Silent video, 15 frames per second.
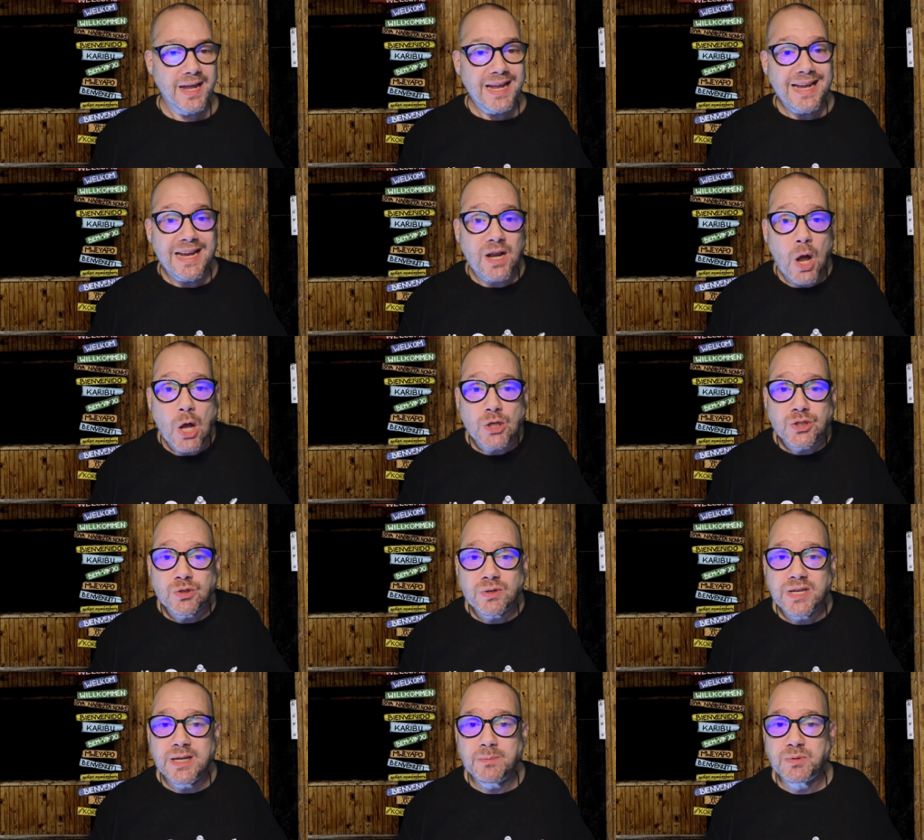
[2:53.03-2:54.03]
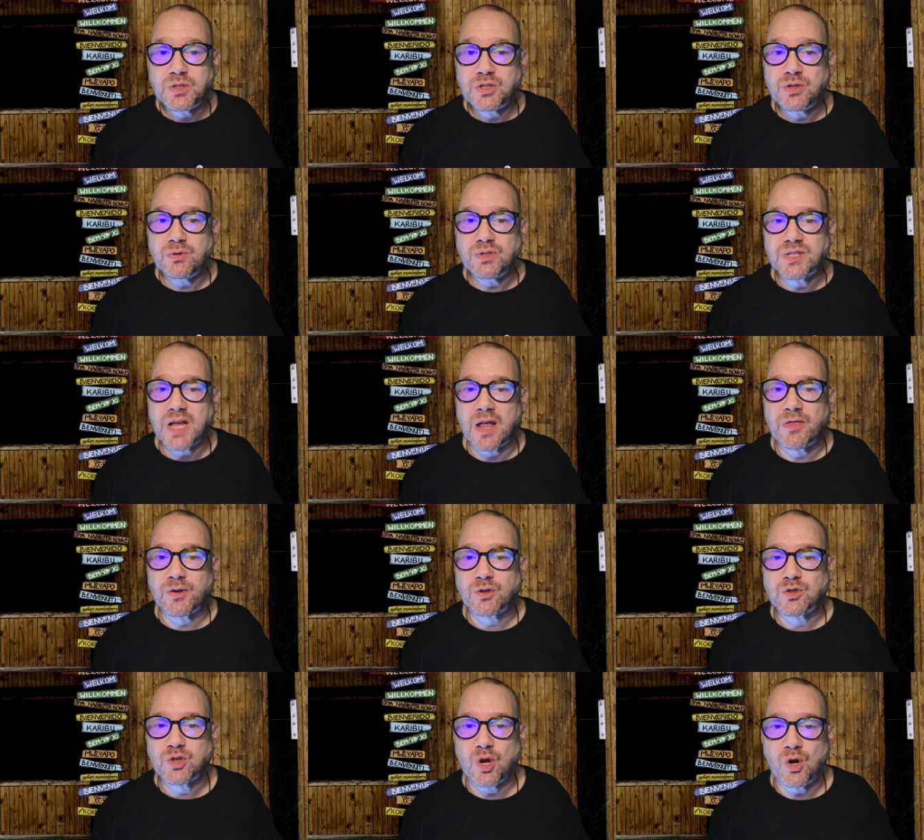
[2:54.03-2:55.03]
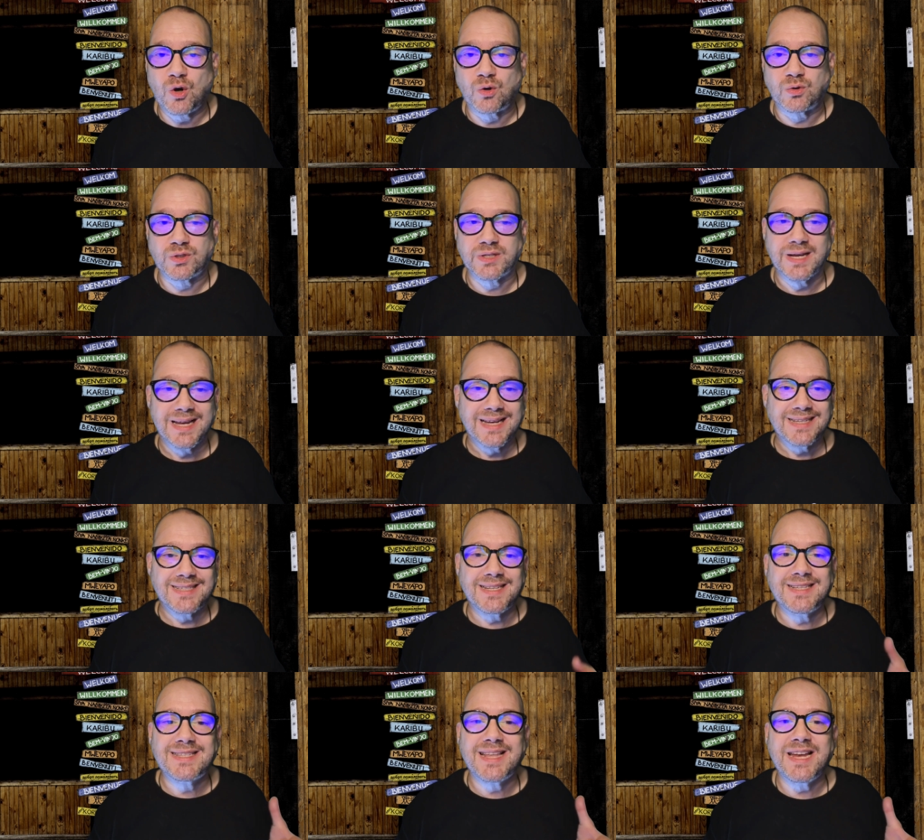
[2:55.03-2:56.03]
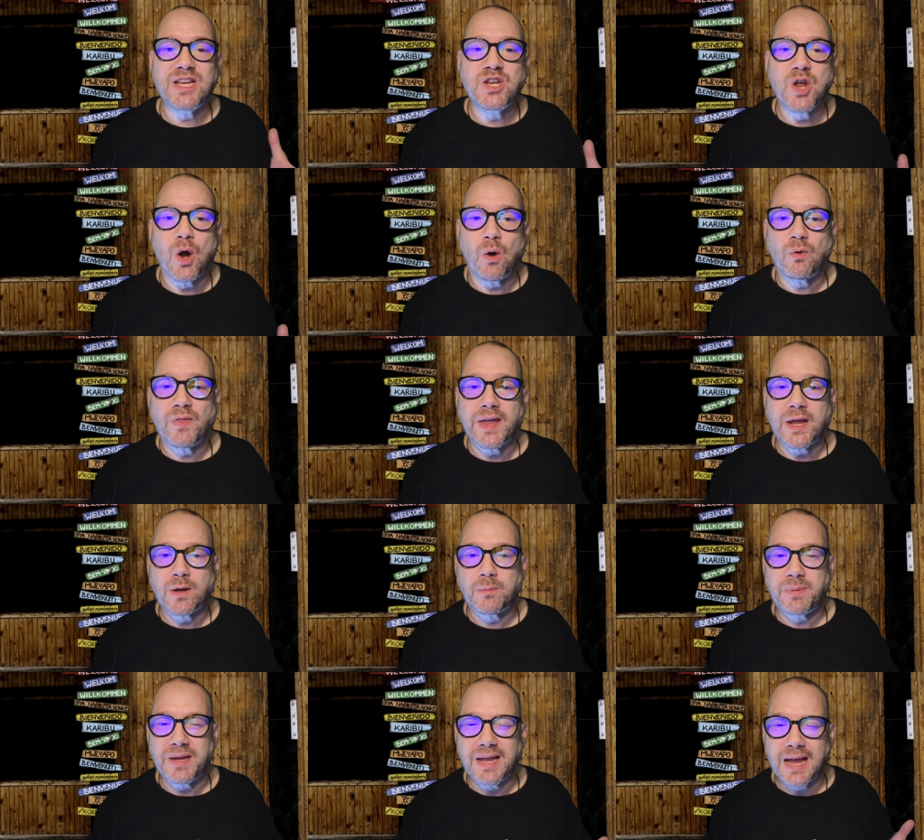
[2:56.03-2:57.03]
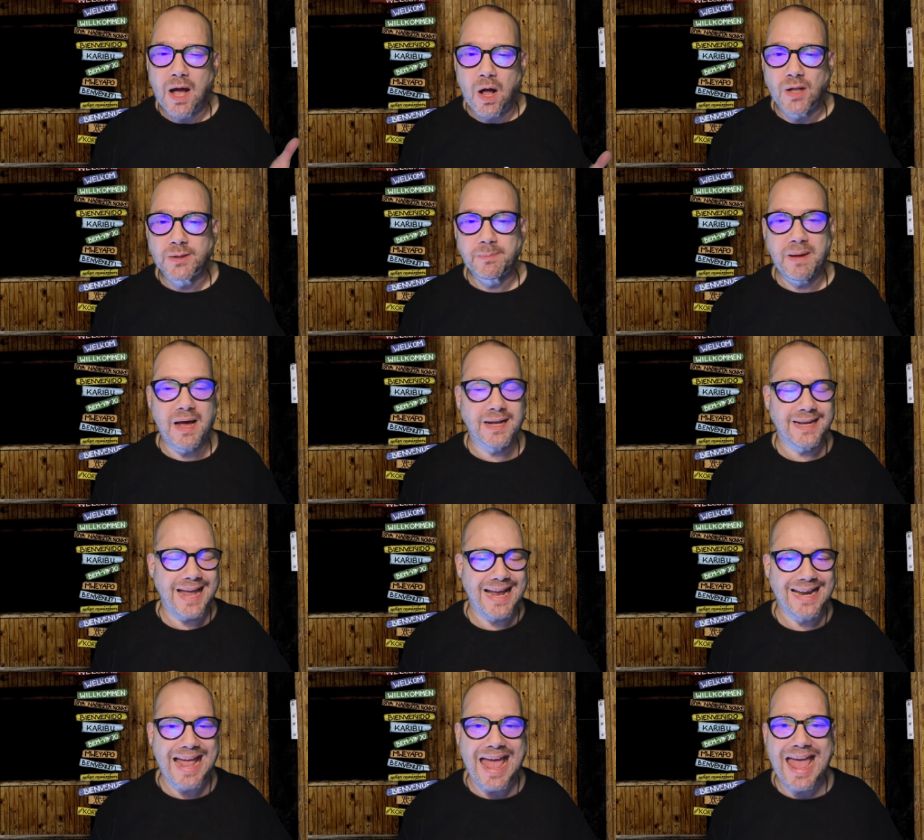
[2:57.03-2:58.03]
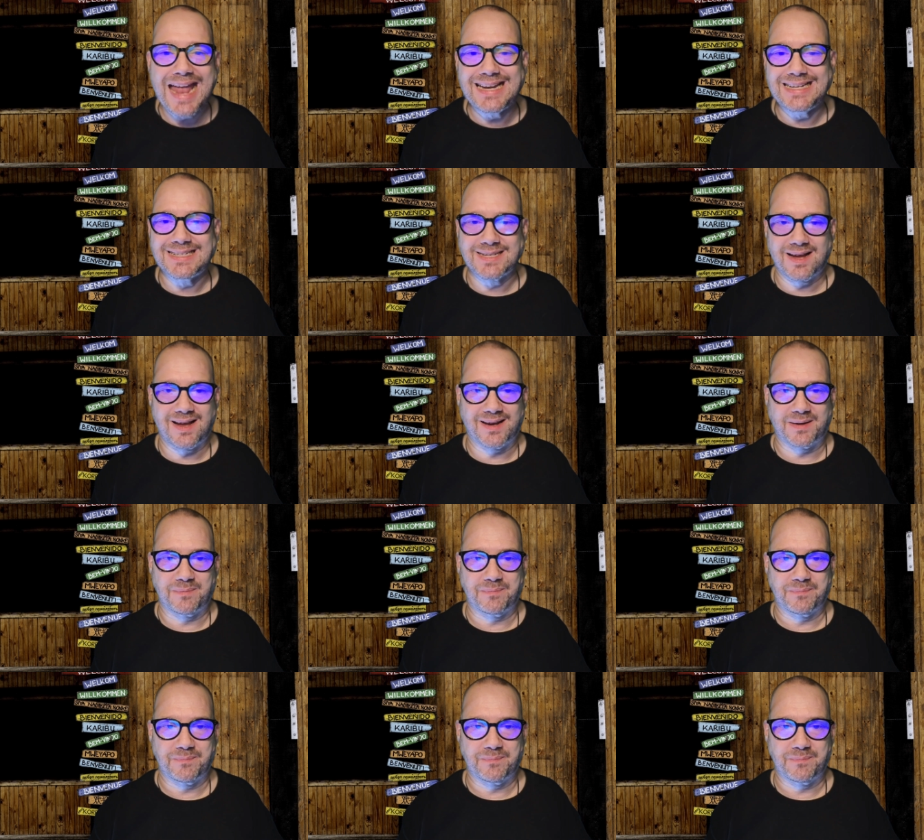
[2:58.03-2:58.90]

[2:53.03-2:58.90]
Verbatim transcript: It also keeps students on their toes since they know they could be called upon at any time.